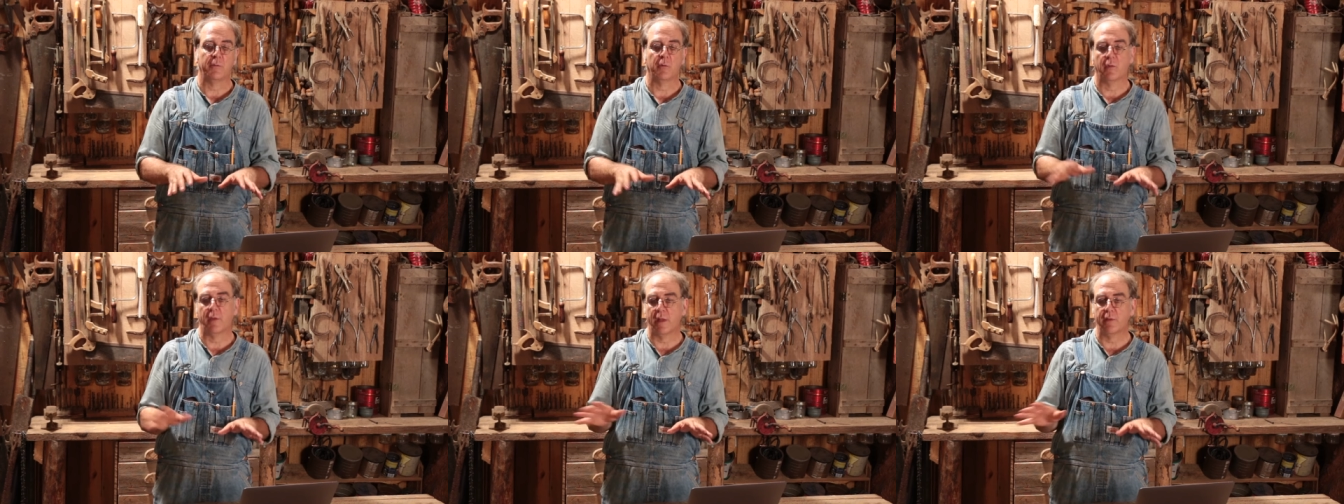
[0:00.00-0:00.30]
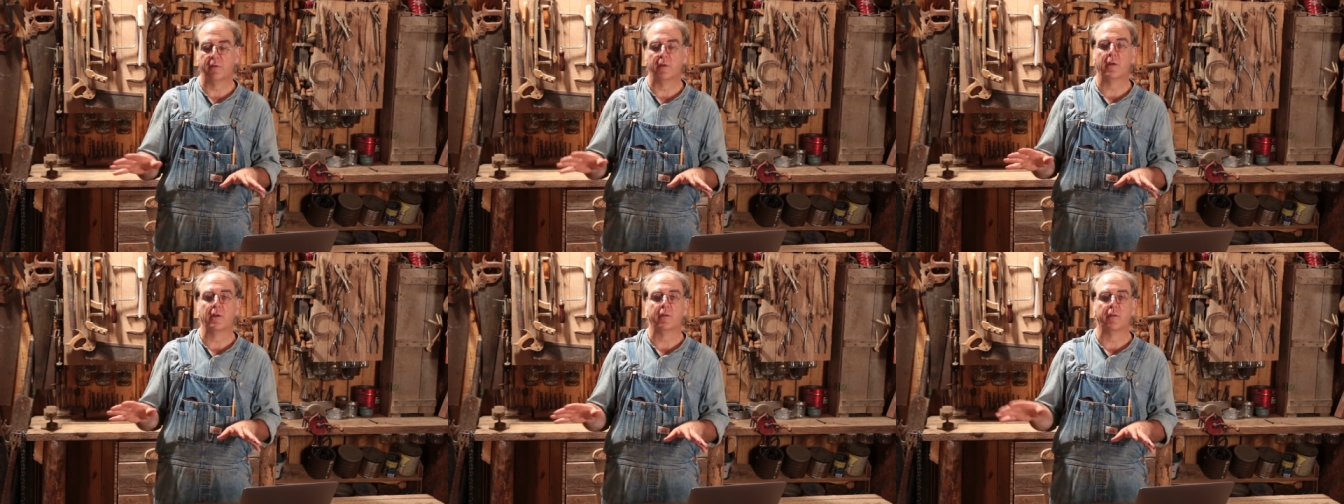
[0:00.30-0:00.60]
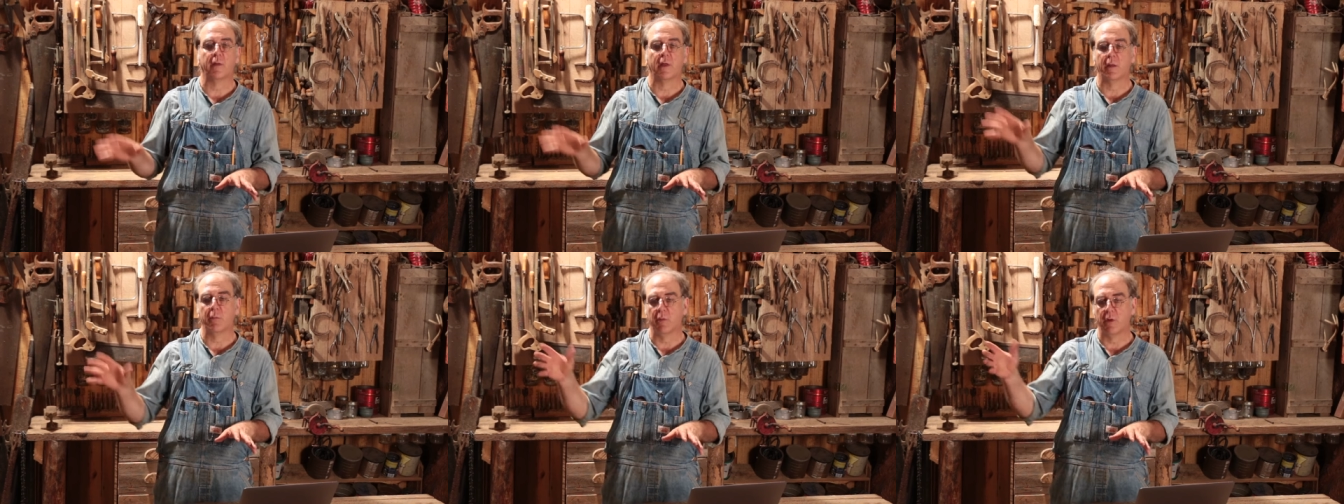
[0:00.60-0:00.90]
Well, that's a good
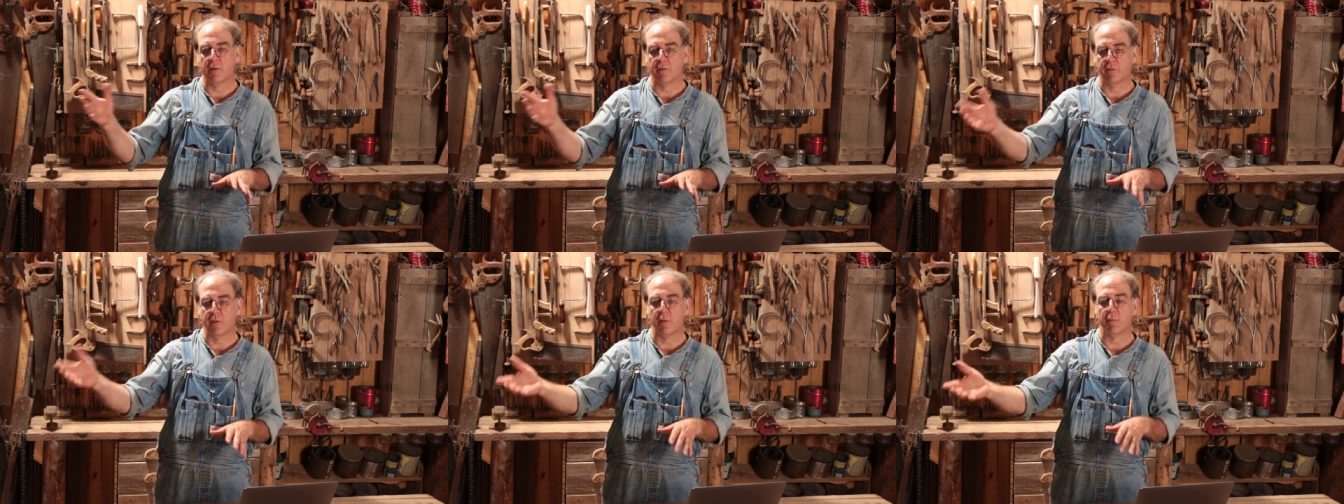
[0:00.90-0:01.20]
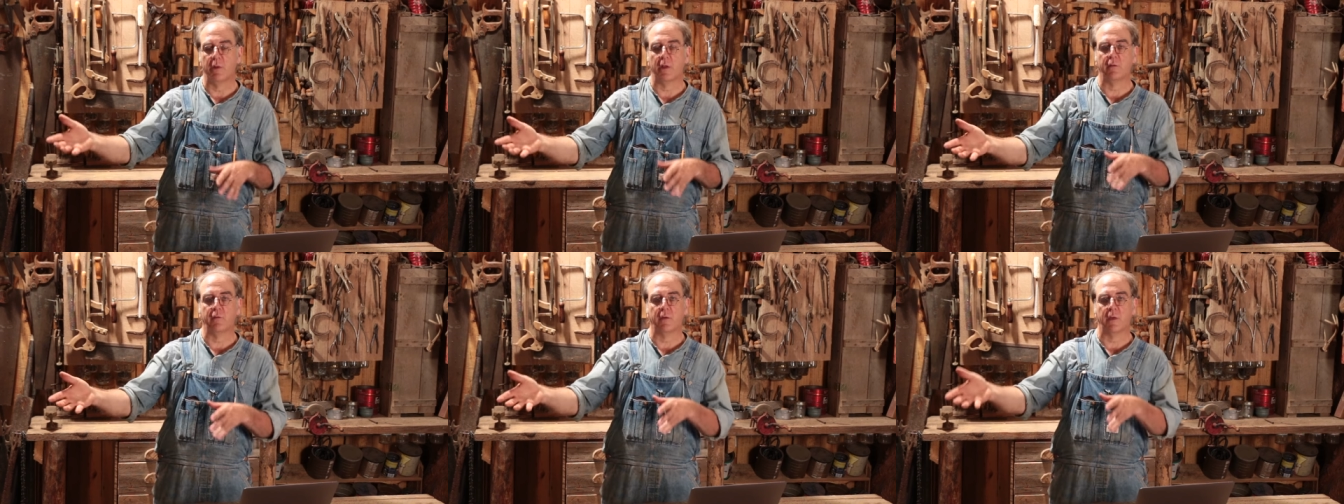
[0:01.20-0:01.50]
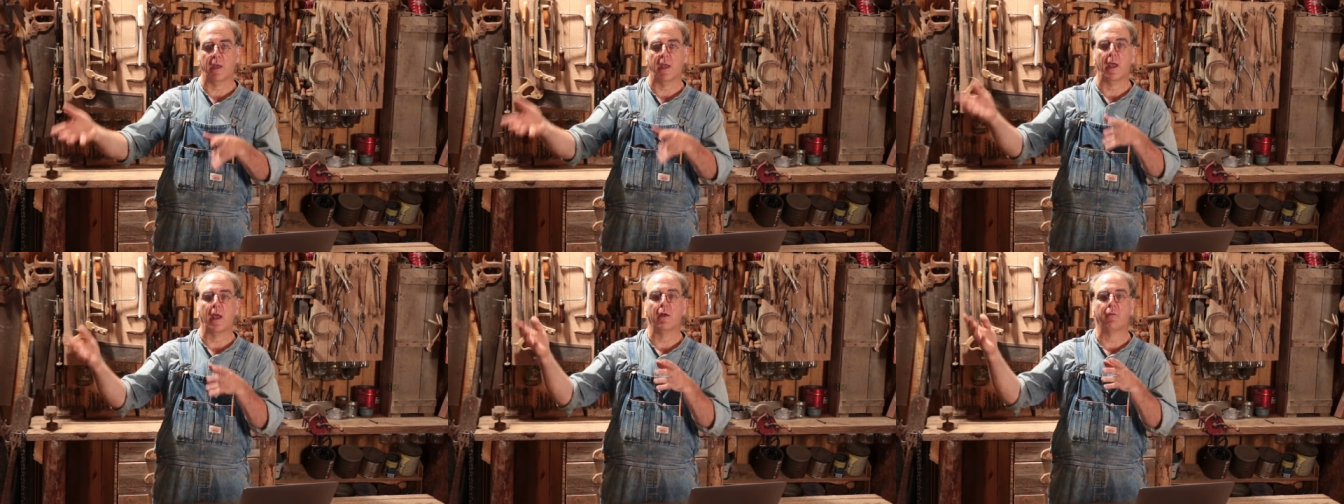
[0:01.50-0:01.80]
thing because that means the
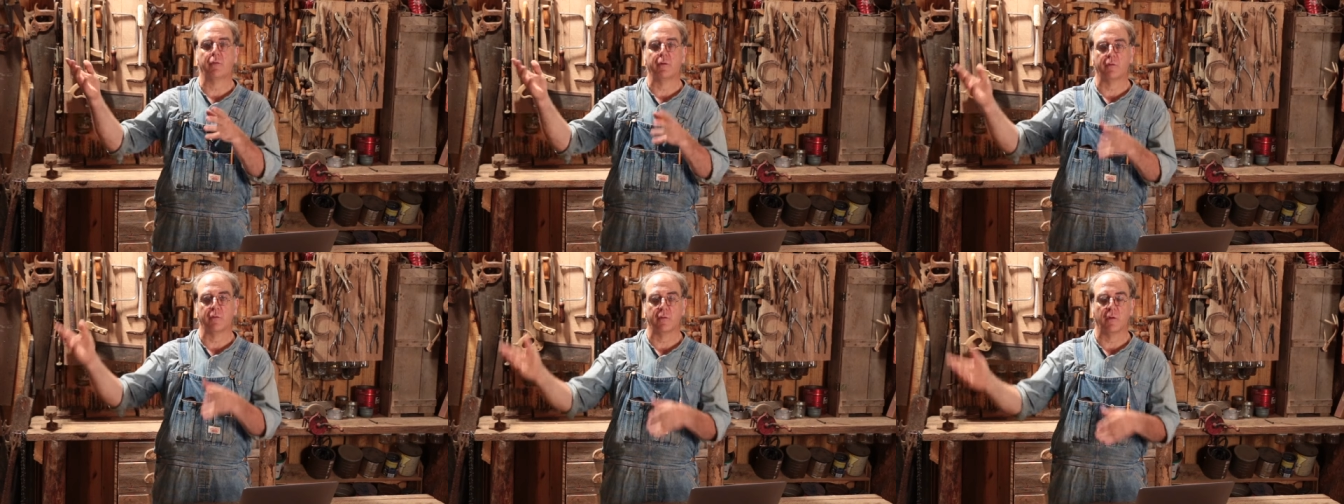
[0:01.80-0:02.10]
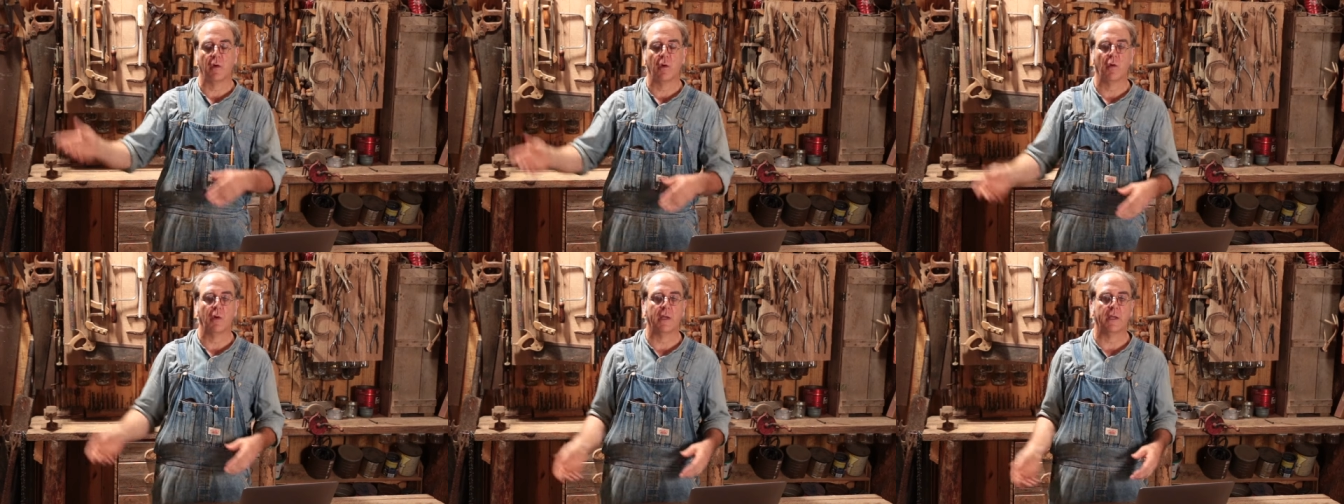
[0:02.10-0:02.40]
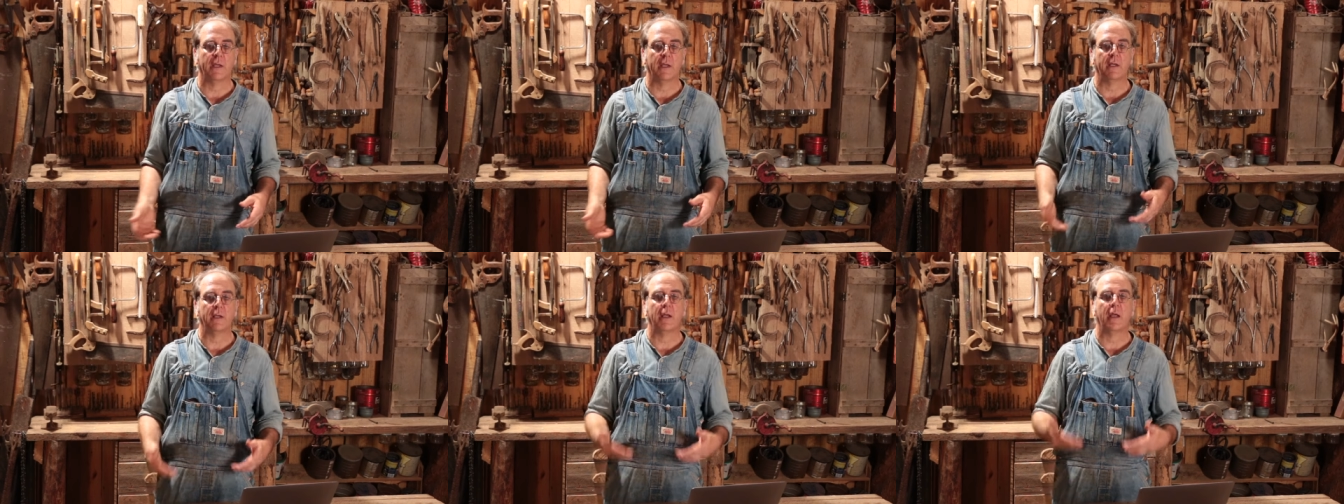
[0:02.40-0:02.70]
calf is growing,
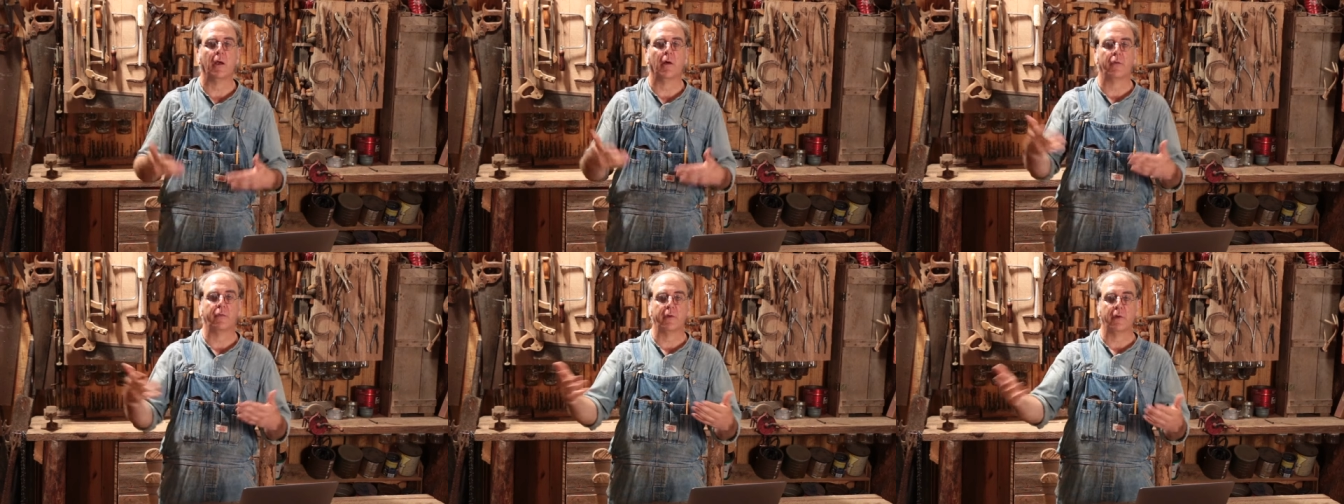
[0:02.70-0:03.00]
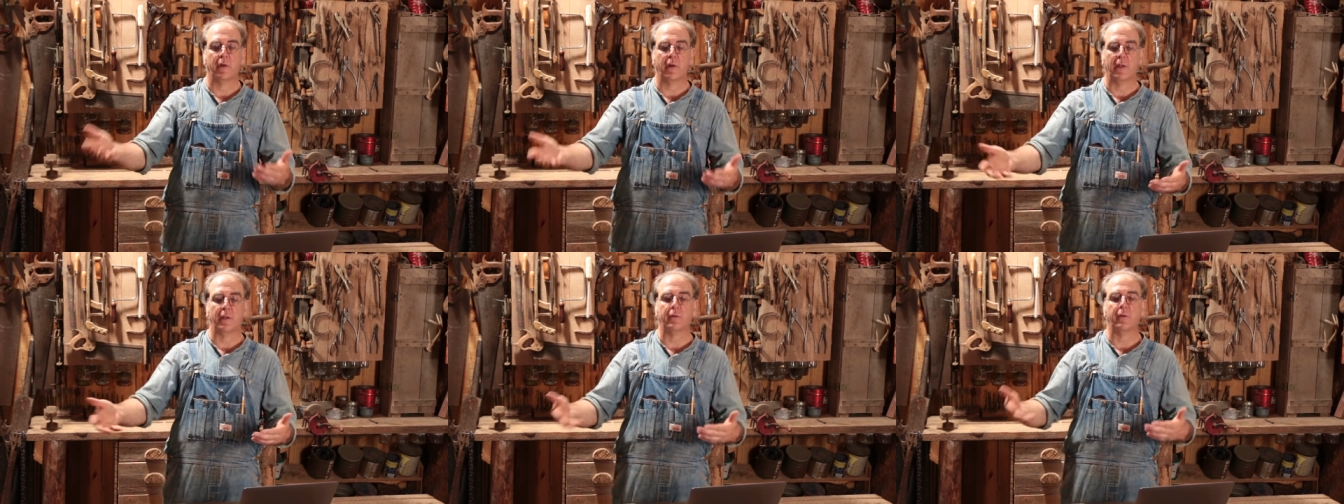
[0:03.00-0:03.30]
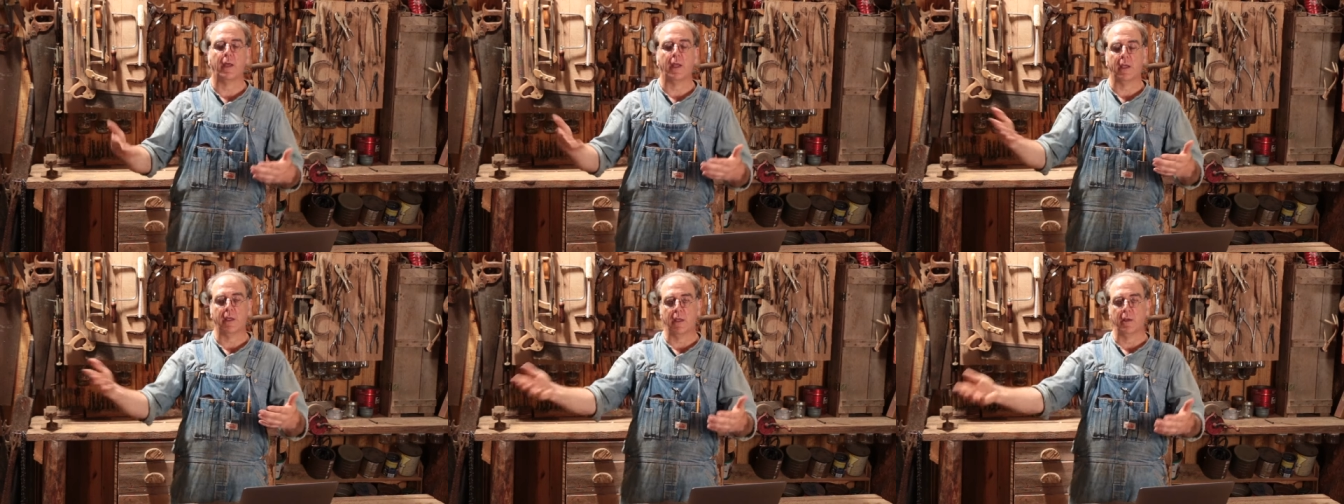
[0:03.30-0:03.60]
getting healthier, and
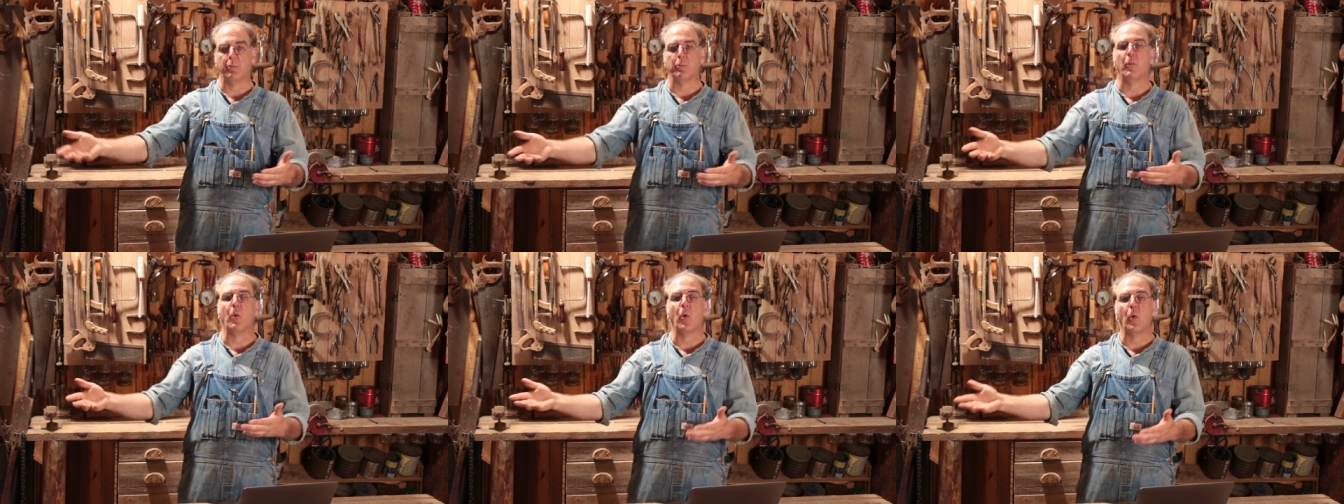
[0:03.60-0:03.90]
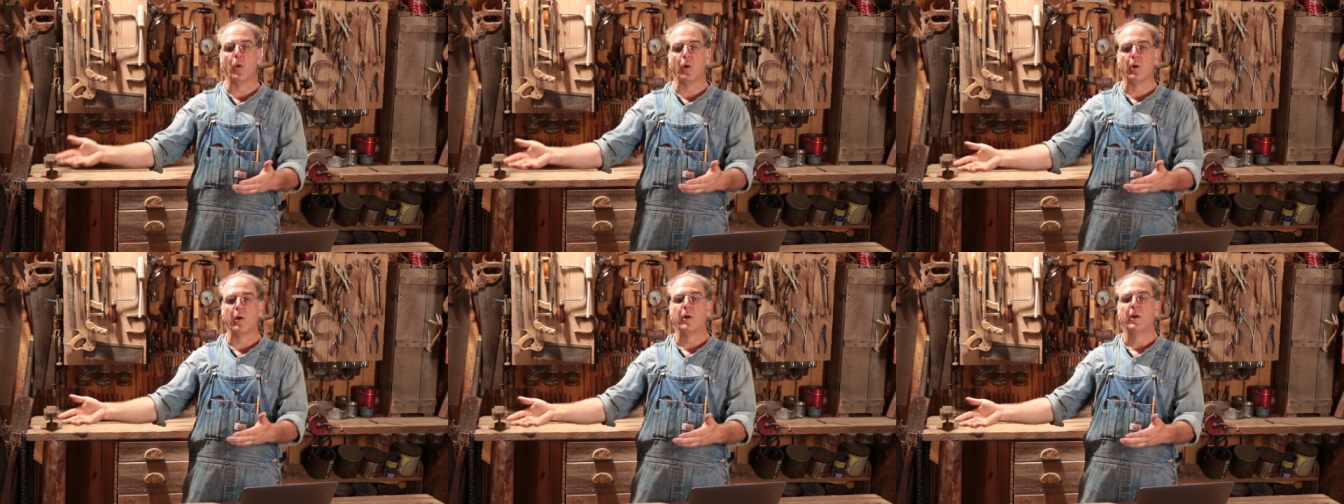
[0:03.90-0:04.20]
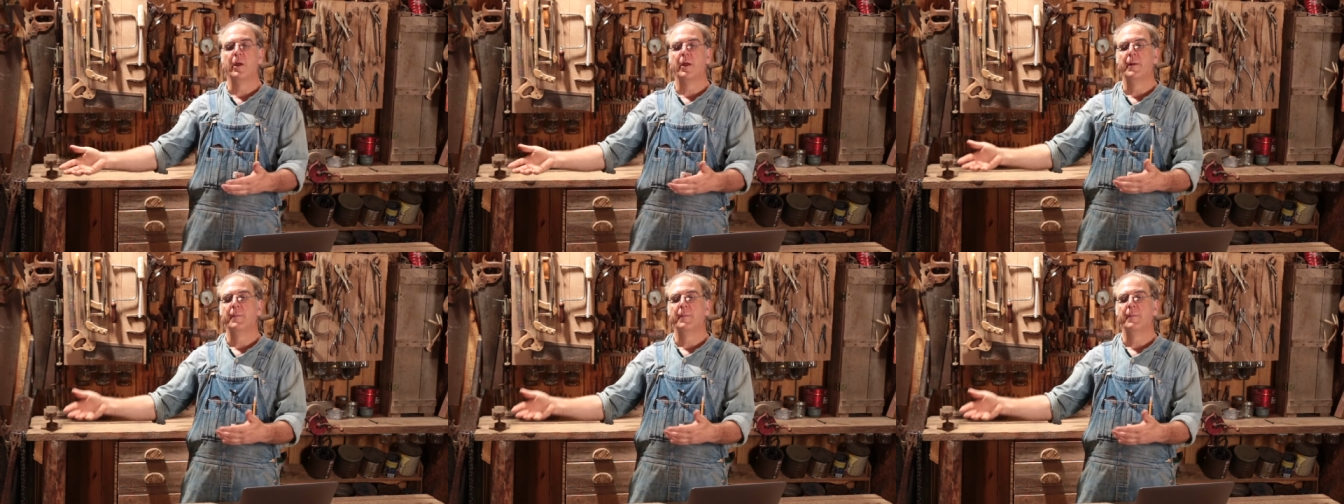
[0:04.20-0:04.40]
taking more